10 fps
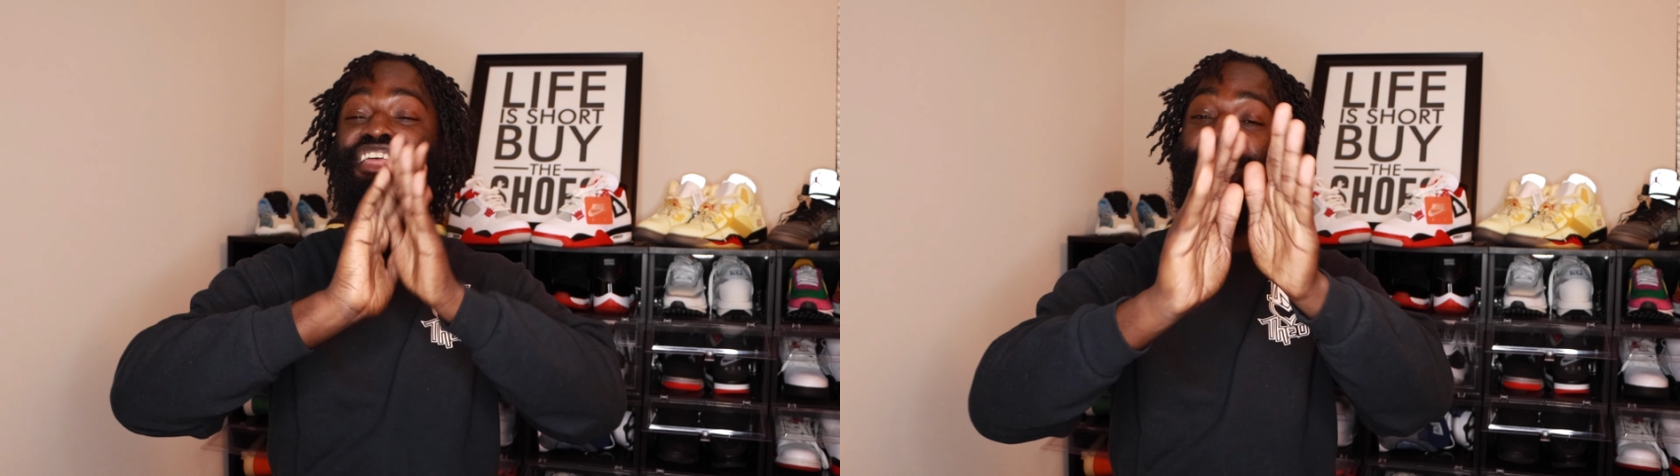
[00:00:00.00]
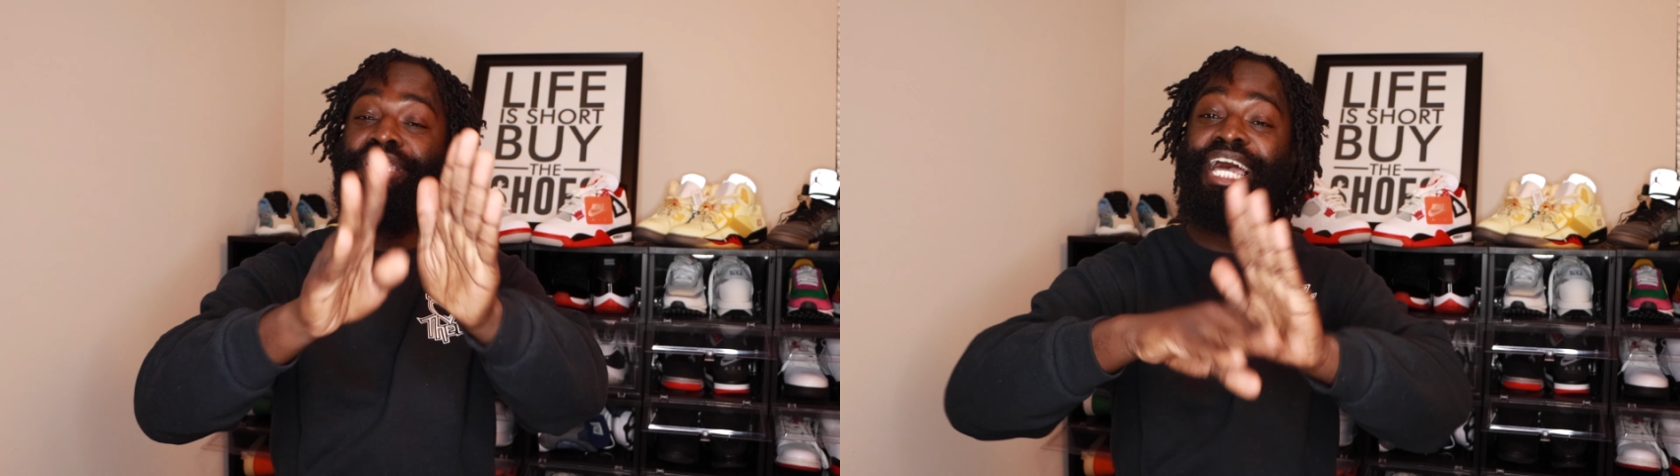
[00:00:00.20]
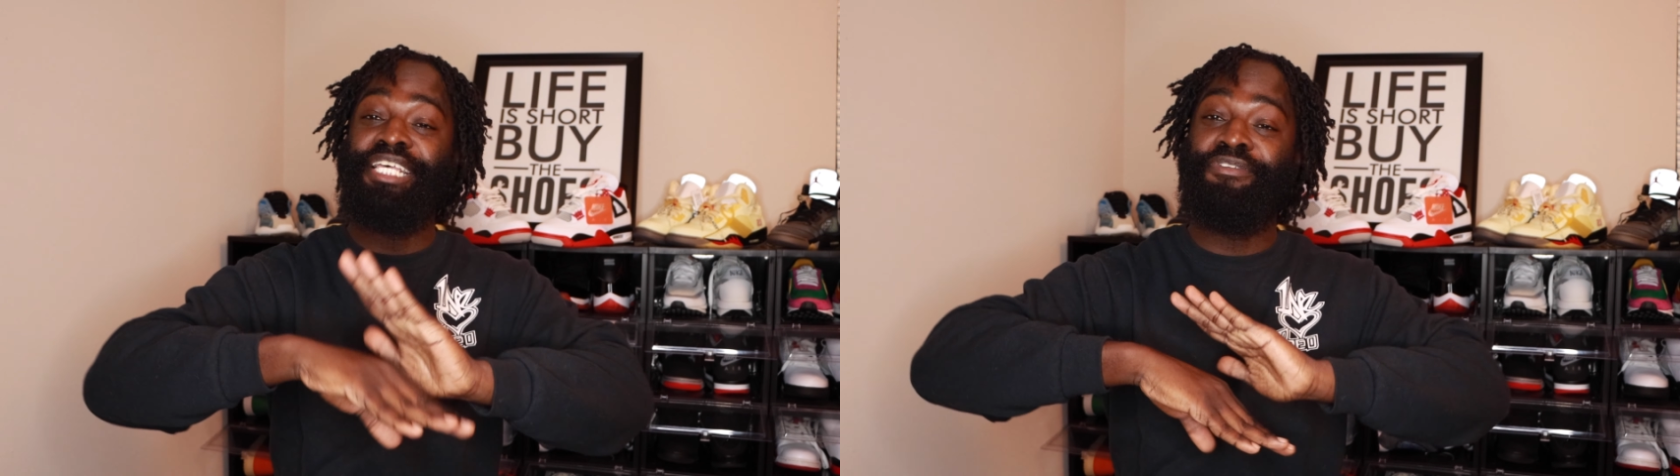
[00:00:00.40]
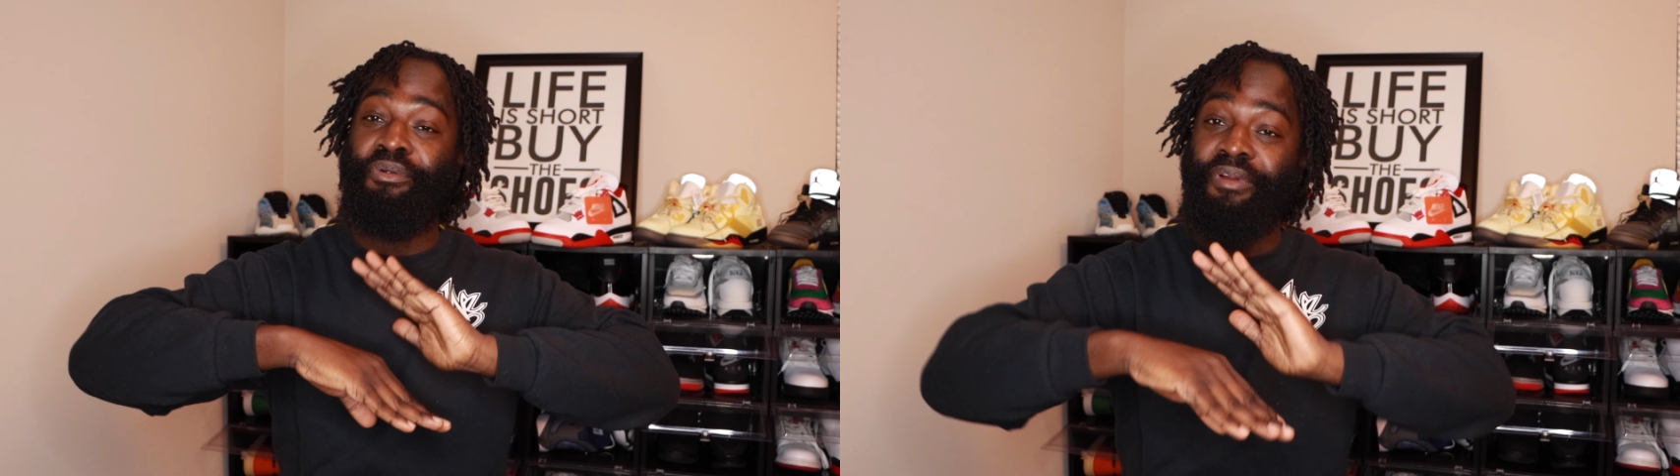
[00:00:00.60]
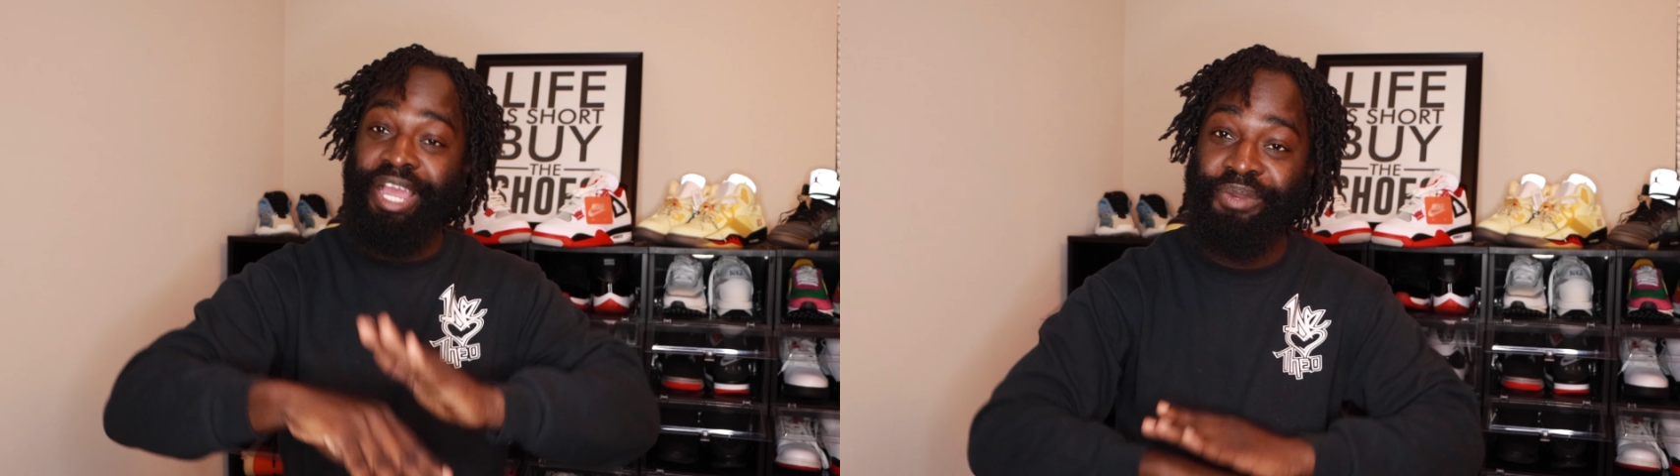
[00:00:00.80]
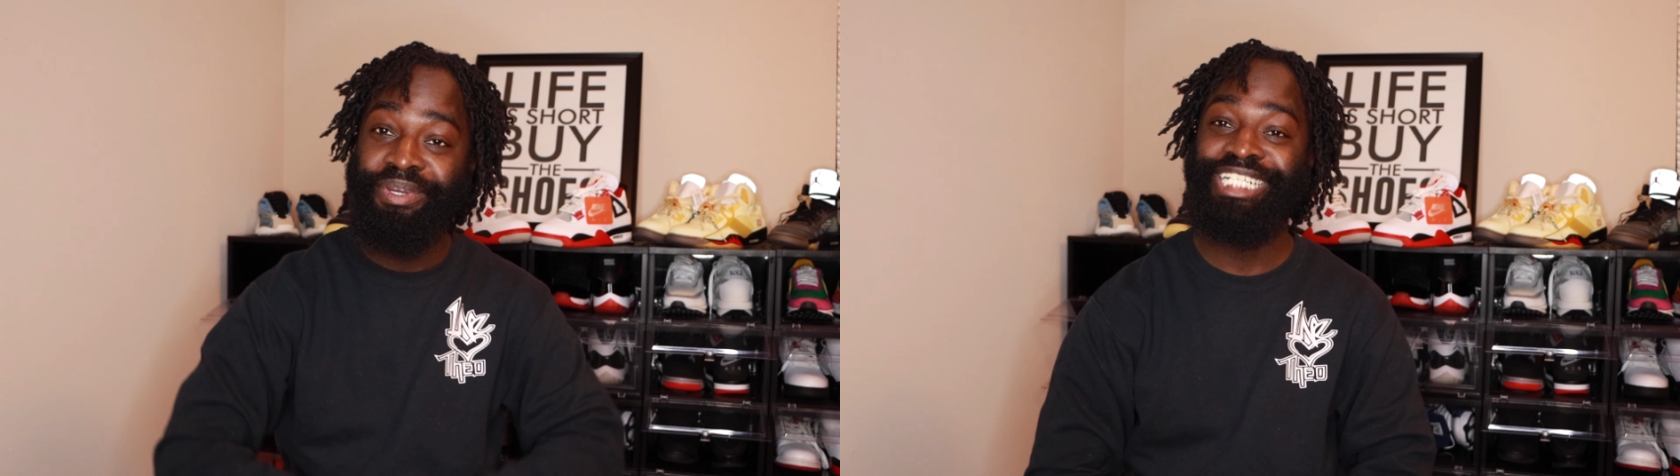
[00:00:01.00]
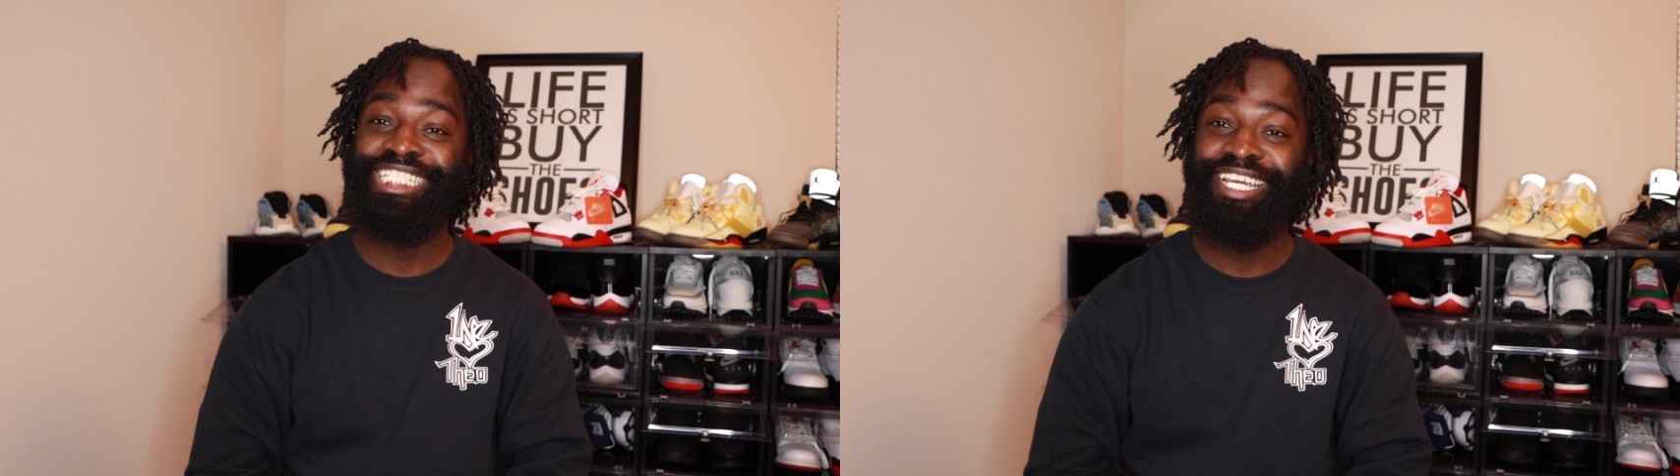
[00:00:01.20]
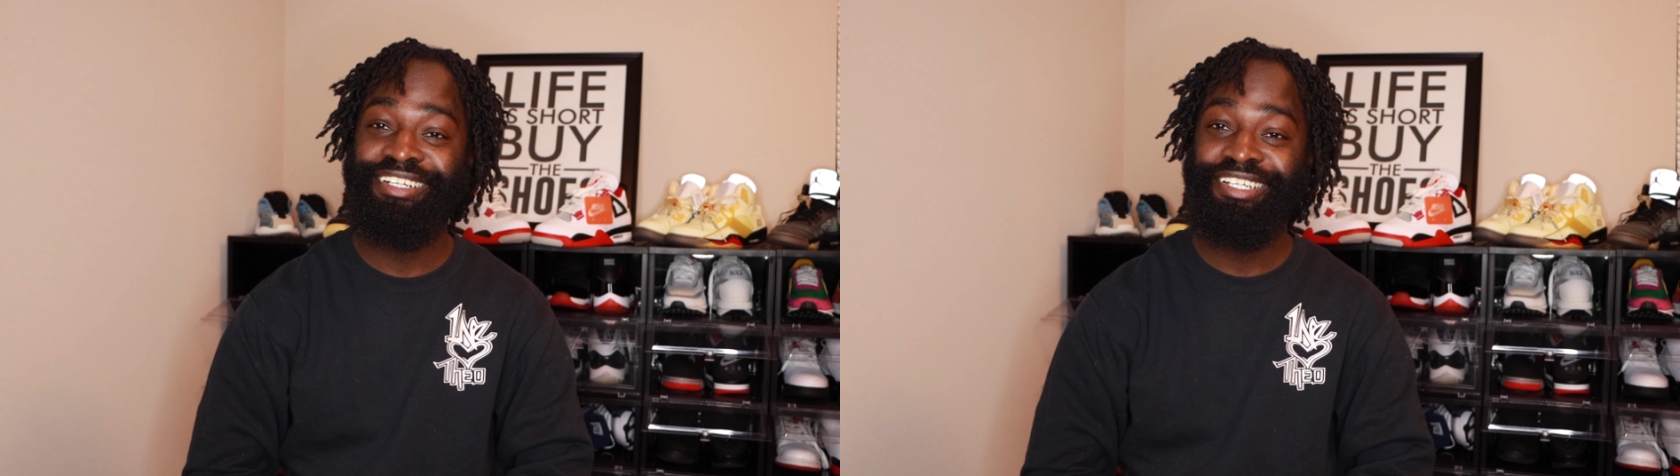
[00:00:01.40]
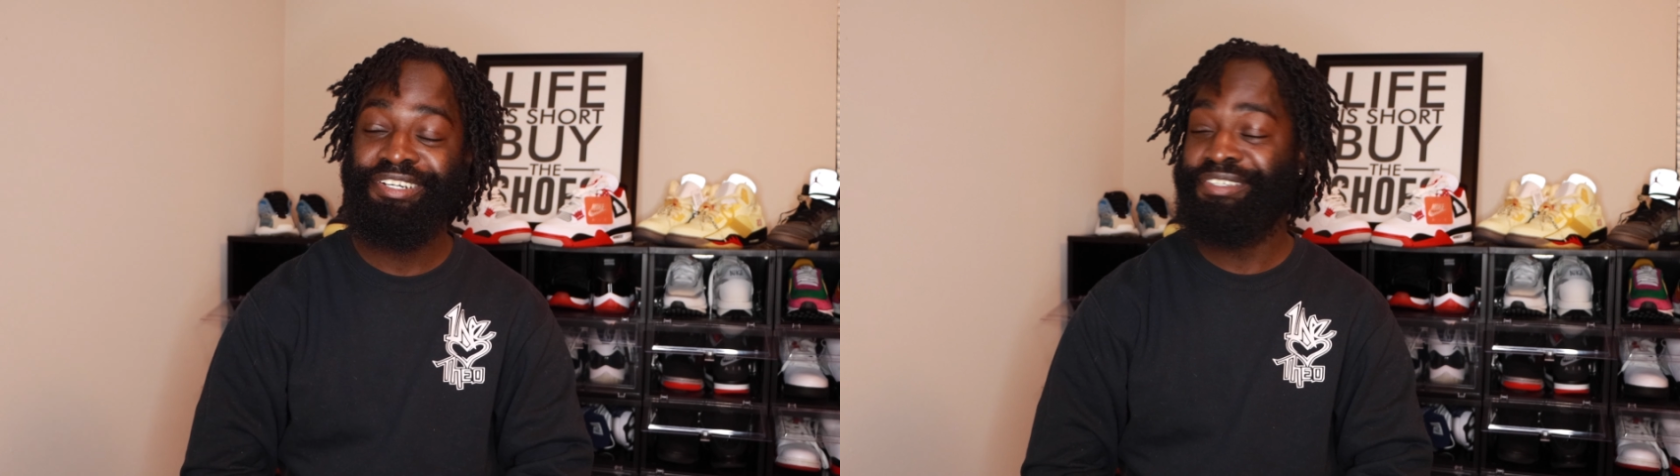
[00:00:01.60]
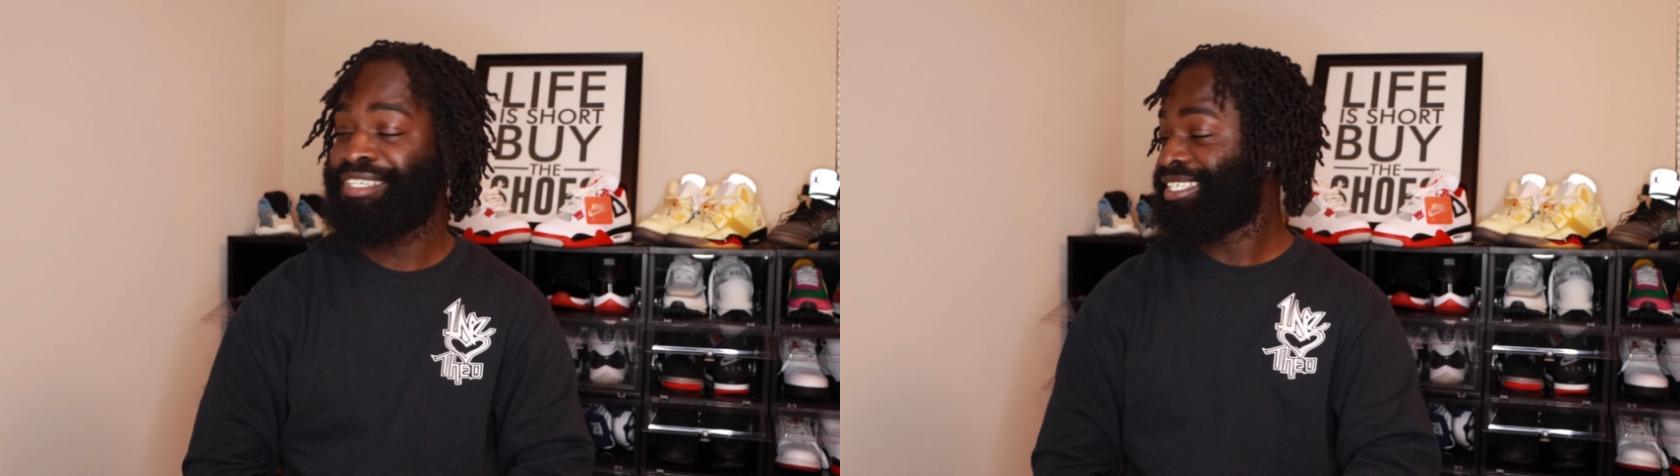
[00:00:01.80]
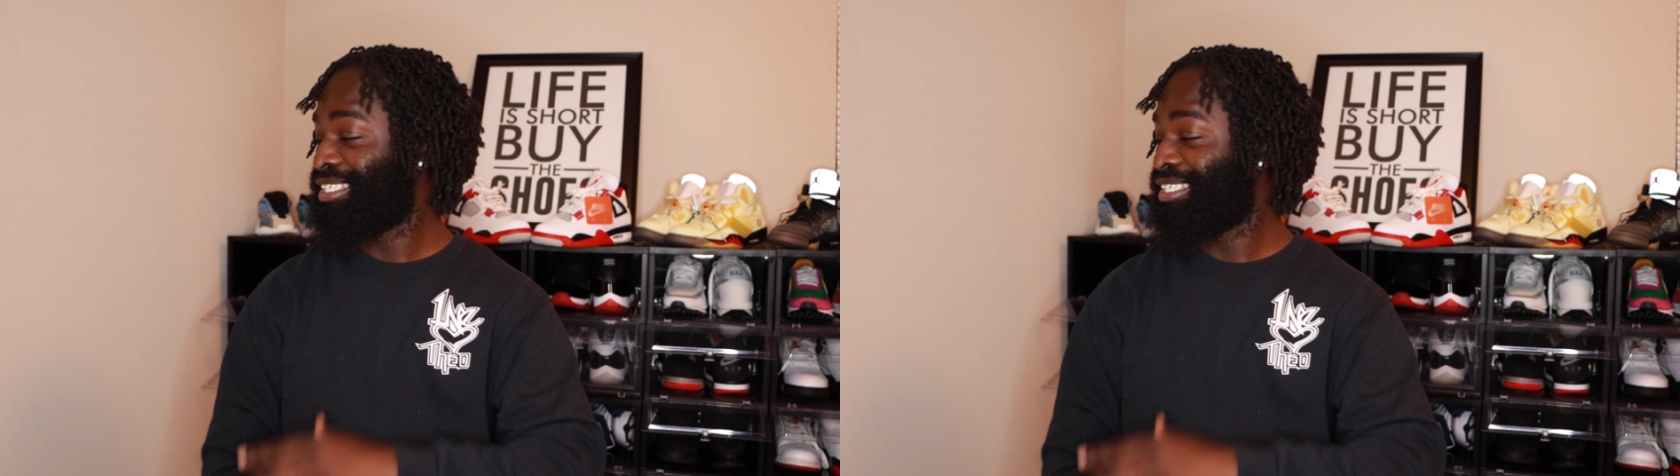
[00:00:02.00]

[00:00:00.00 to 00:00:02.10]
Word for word: thank you guys for rocking with the channel, yo.